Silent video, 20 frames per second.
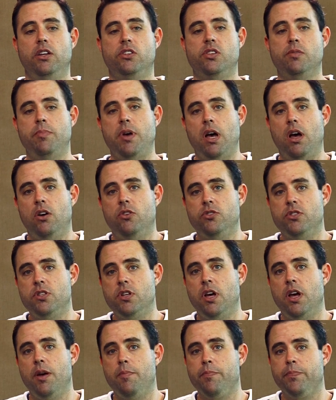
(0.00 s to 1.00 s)
It's about
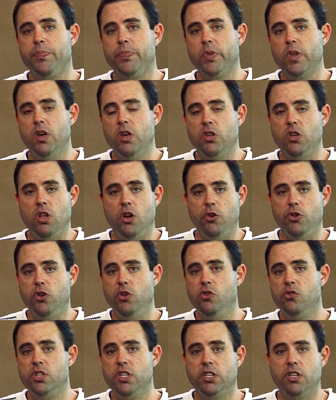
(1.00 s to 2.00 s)

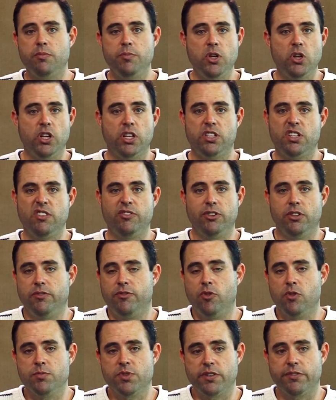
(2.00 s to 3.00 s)
using different
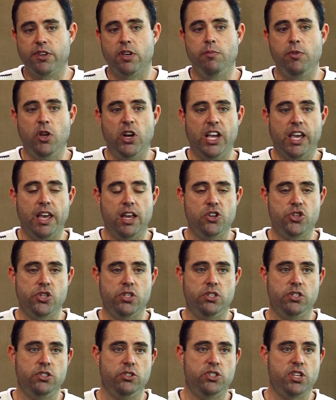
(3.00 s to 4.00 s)
forms of
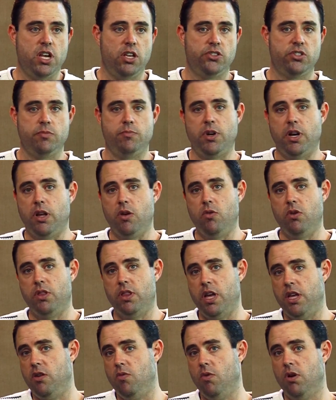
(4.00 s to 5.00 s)
communication to tell somebody
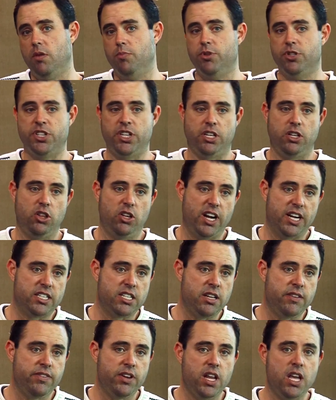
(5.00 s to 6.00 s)
that you want a particular
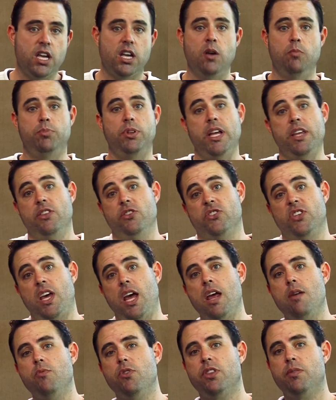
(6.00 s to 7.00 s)
activity. Come play this
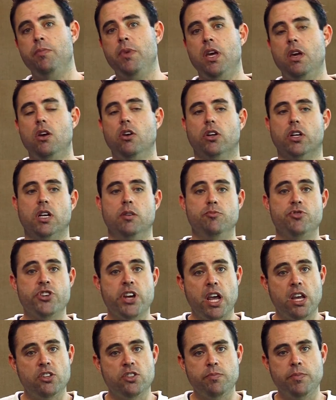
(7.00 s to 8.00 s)
game with me or come
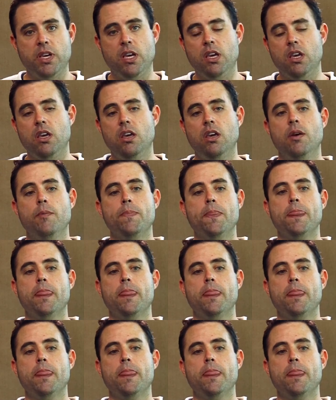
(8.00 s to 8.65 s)
chase me.